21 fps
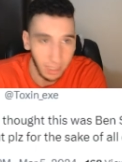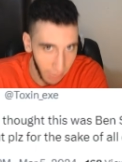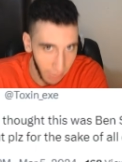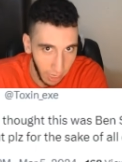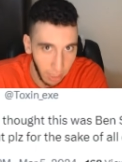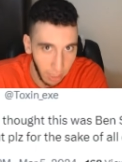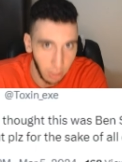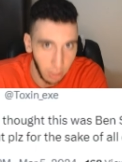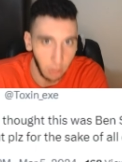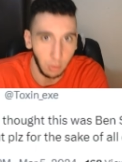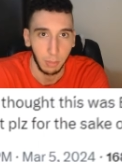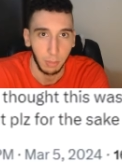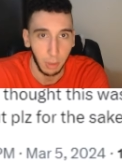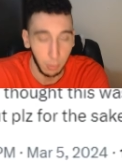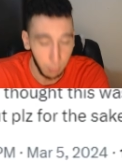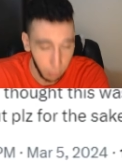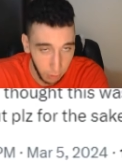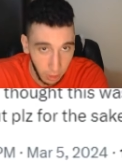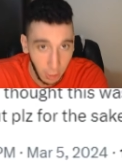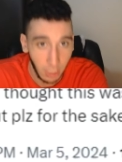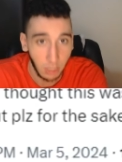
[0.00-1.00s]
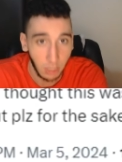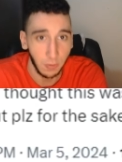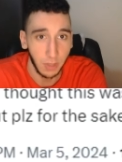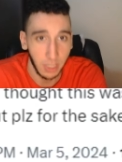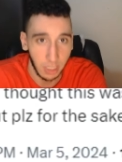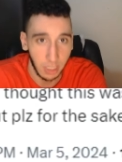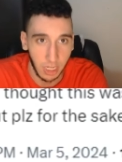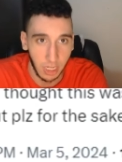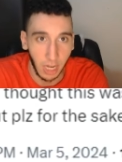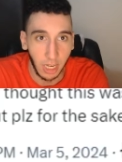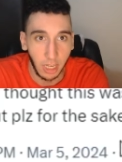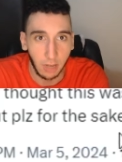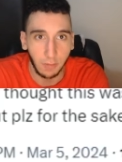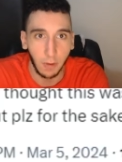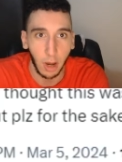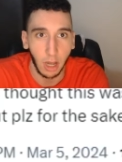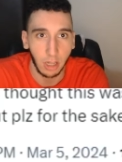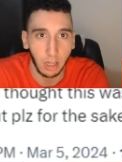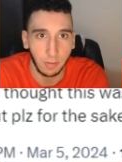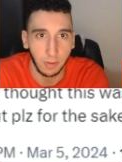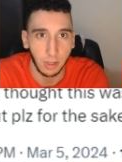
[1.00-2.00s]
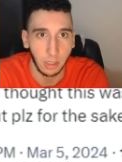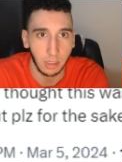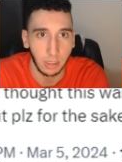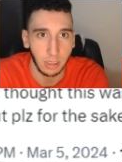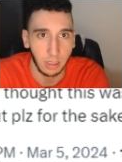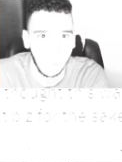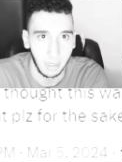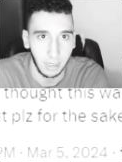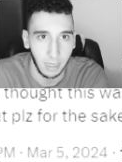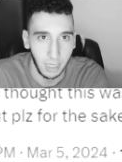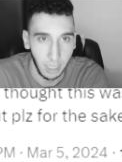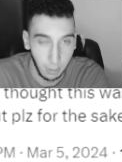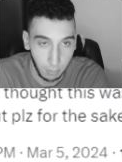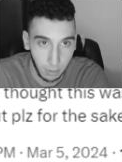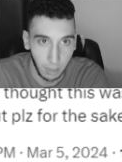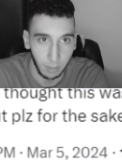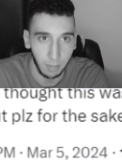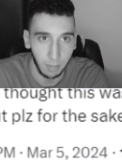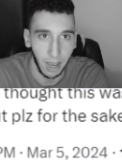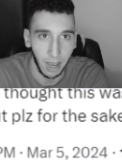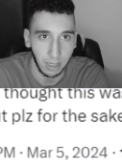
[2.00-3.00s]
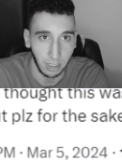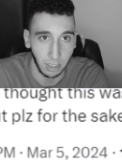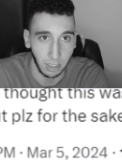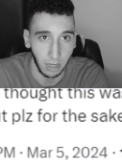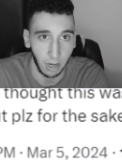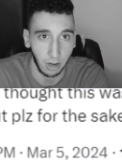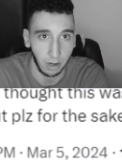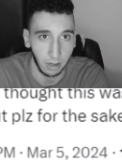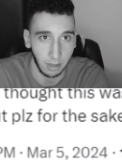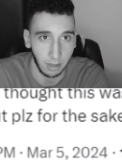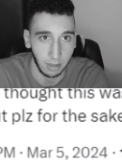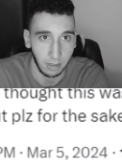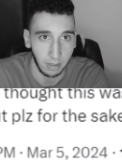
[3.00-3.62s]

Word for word: Thank you. But please, for the sake of all of us, keep the mascot on.